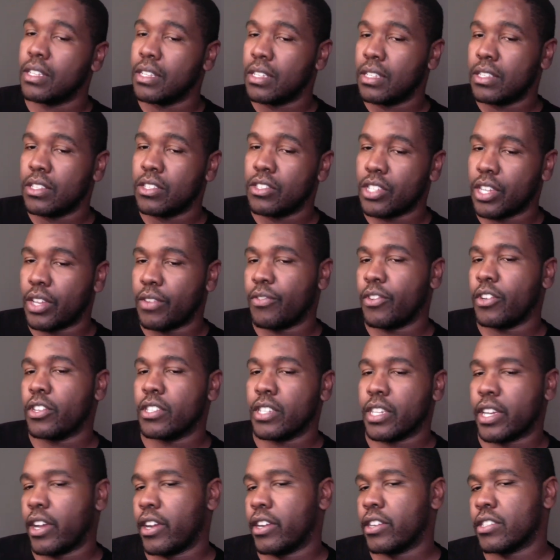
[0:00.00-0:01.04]
the Jane Foster
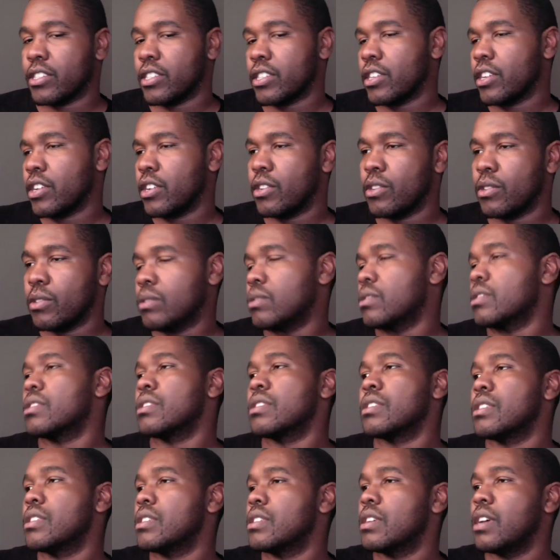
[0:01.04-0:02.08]
character goes,
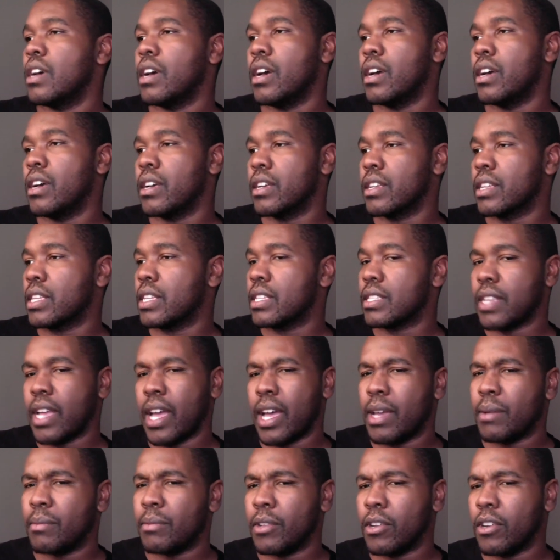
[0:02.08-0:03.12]
gets
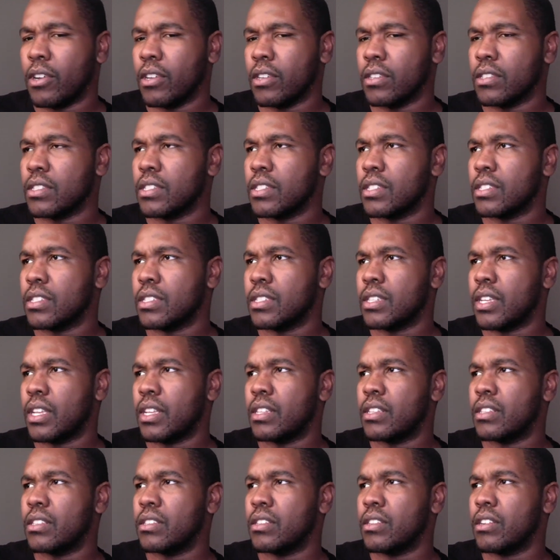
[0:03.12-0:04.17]
Heimdall to
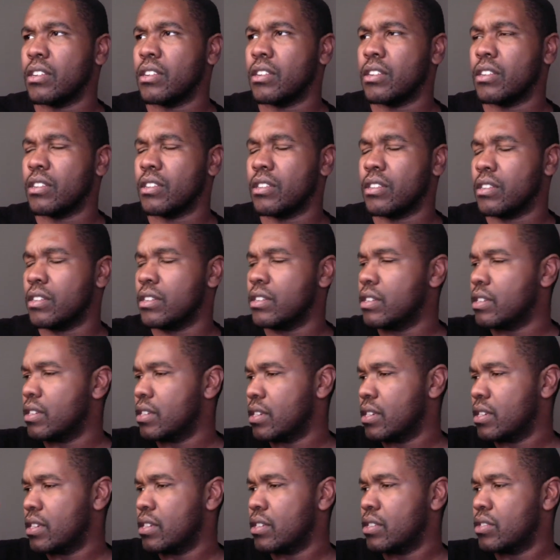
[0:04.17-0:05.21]
send her
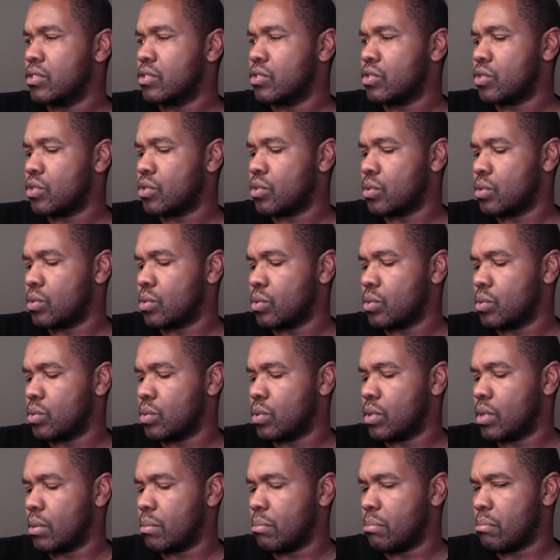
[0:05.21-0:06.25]
to
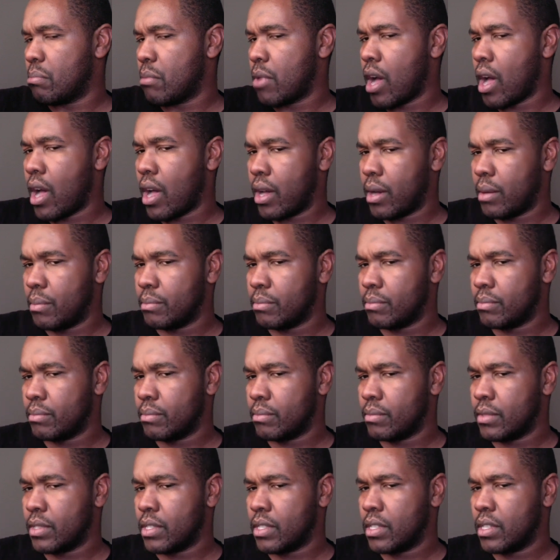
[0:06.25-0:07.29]
the mom,
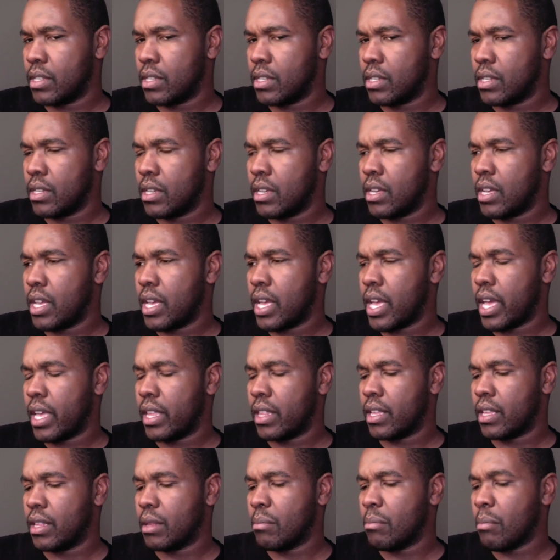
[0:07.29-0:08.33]
and
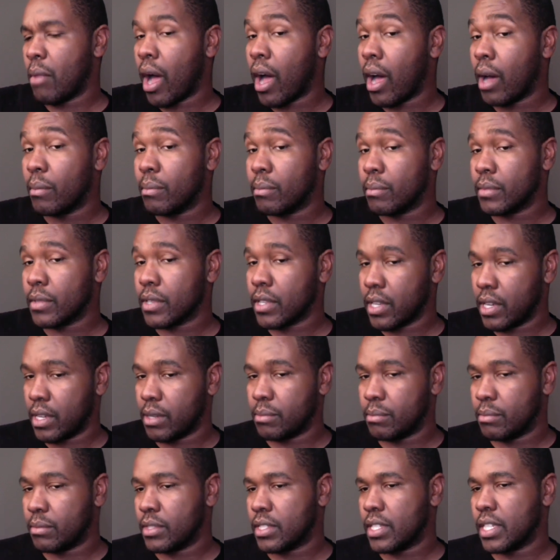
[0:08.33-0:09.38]
then the mom
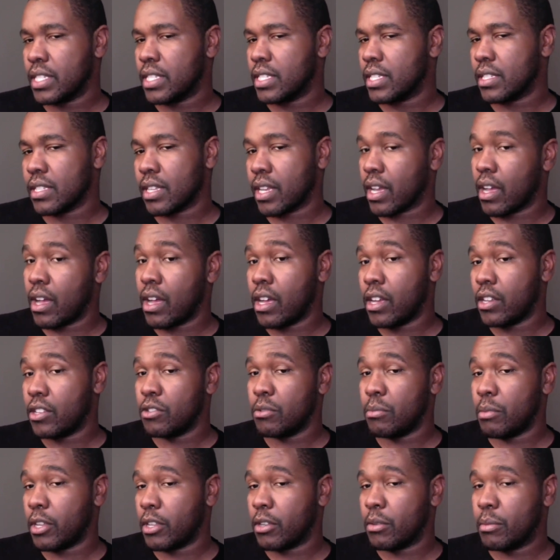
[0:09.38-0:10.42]
comes and says you
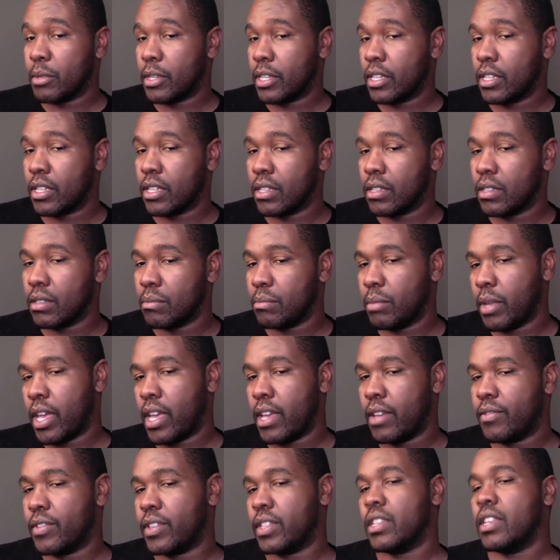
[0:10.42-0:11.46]
better be
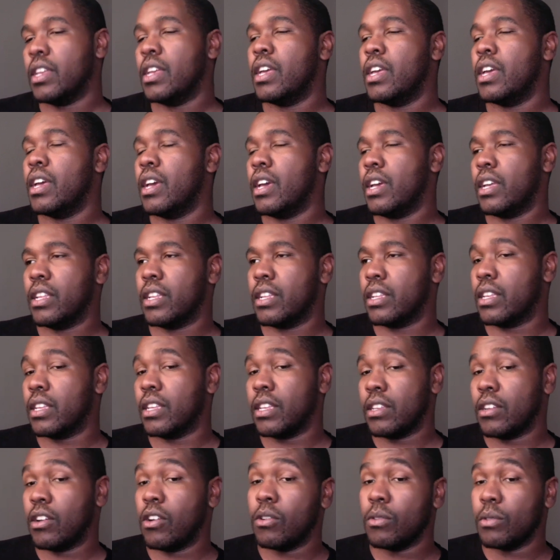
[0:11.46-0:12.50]
behaving, and then he,
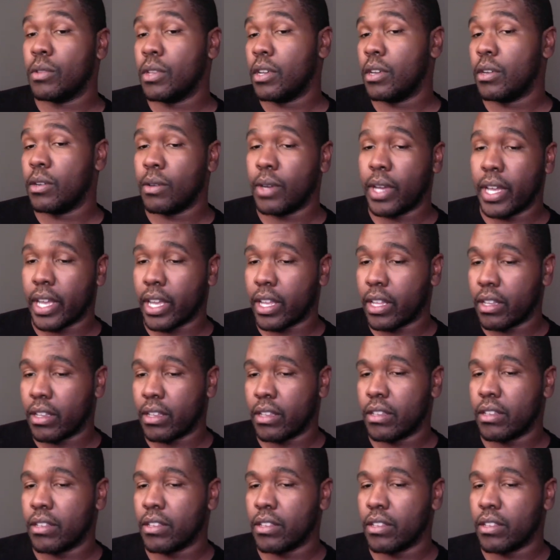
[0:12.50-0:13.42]
oh no, I gotta